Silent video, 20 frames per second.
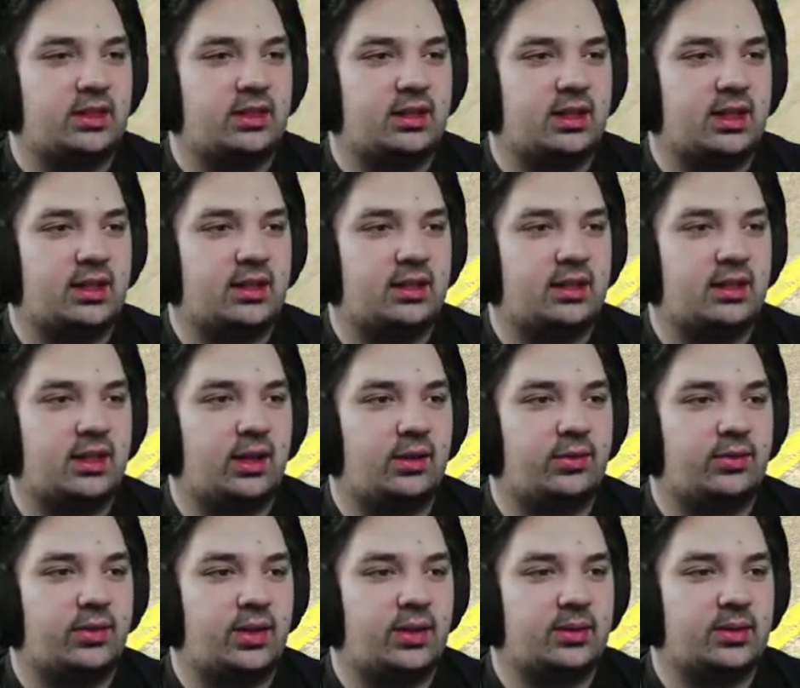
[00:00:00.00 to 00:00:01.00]
to get there.
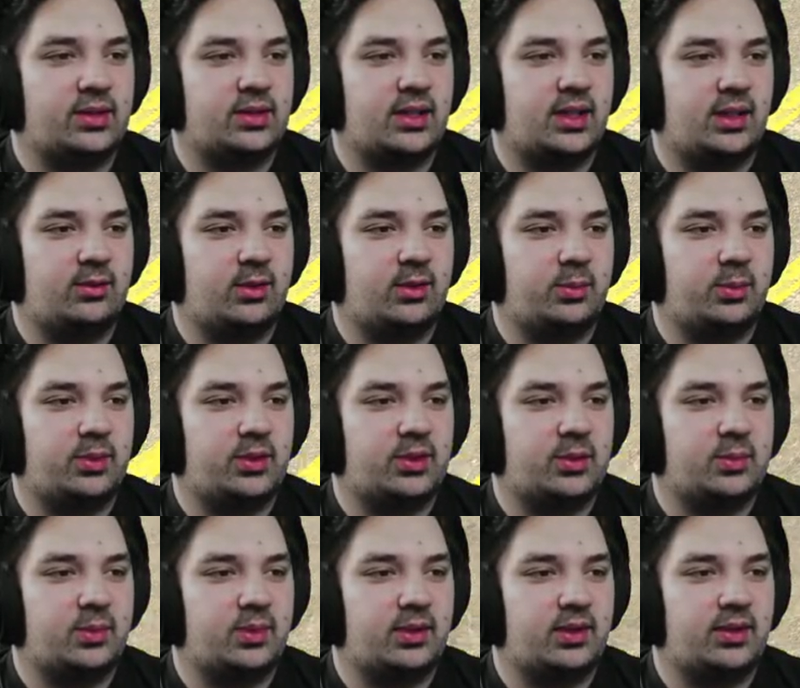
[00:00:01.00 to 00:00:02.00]
Alfredo just gave up at this
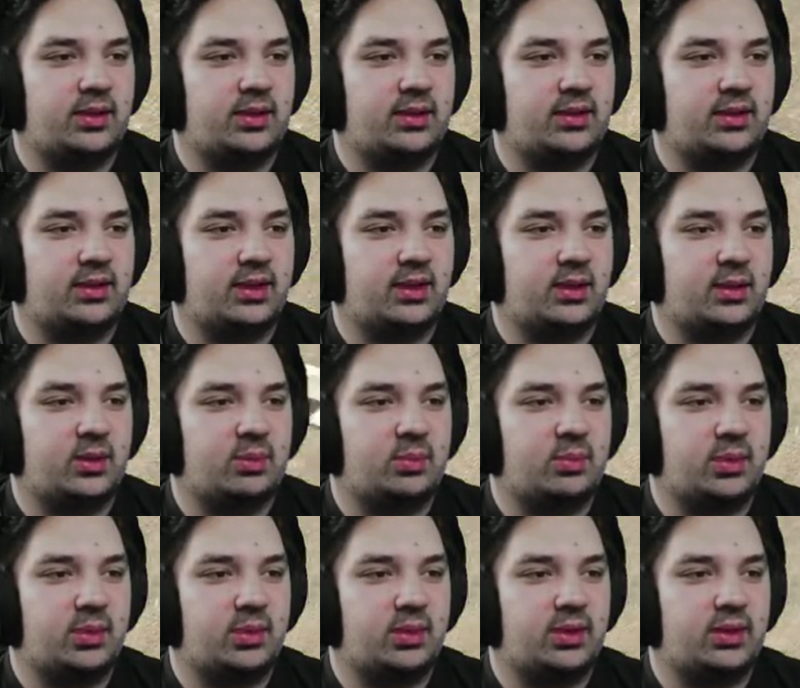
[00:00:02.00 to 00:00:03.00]
point, I think. Car was
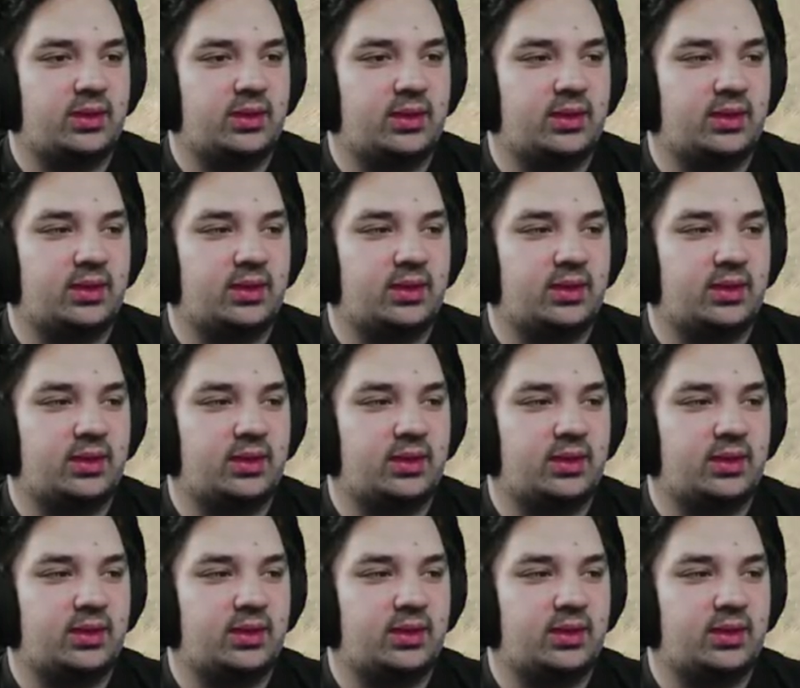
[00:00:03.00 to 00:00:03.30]
broken.